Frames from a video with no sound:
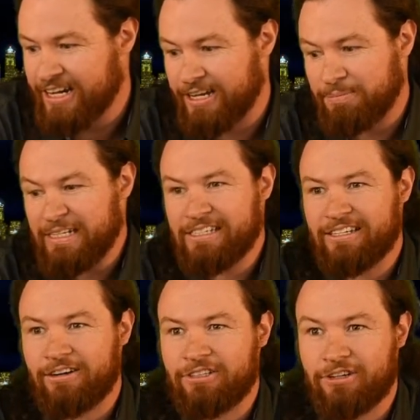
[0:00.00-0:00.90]
It means
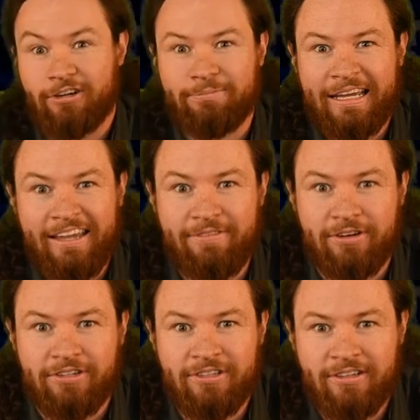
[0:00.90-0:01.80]
there are certain
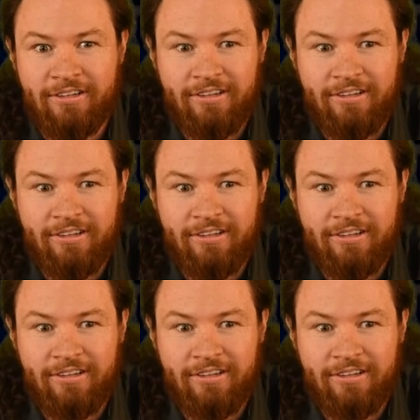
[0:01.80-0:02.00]
behaviors.